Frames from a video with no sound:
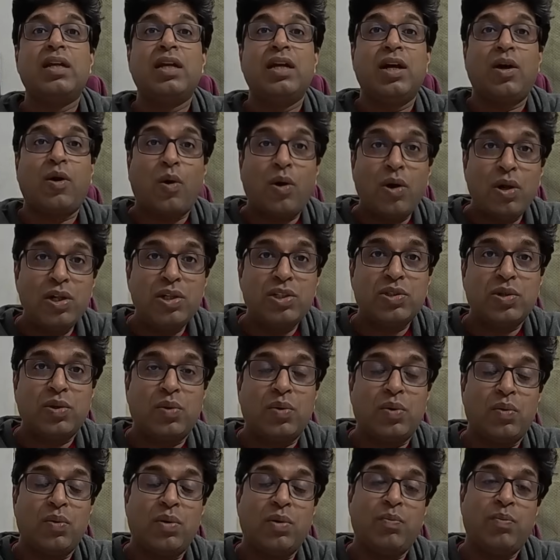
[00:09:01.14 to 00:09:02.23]

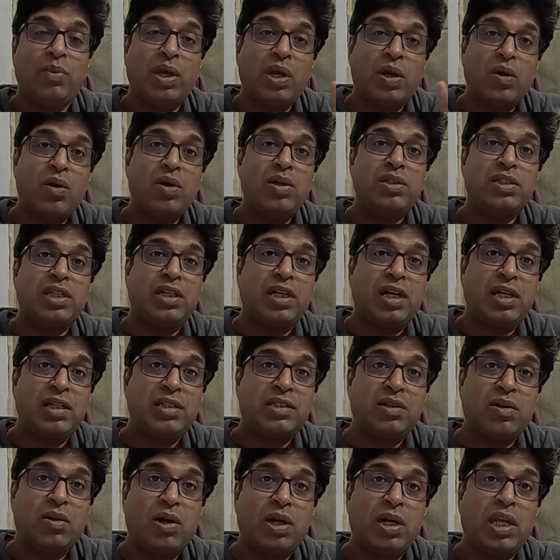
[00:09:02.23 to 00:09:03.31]
Also, because it has
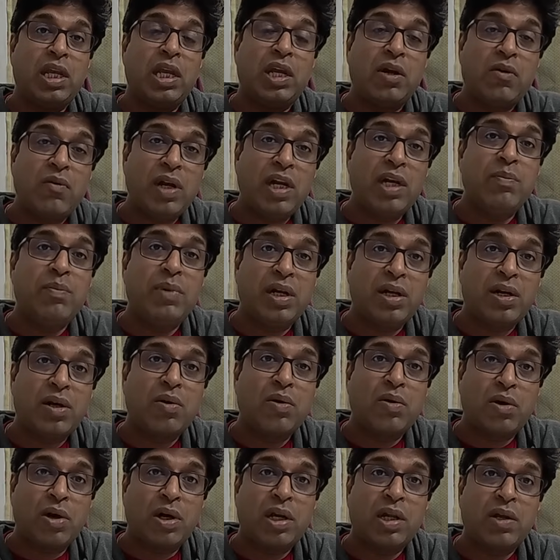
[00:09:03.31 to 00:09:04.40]
got equivalent
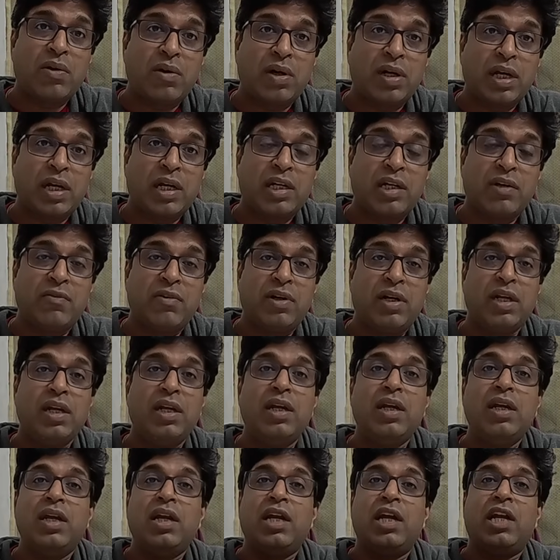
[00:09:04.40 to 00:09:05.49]
mineralocorticoid activity,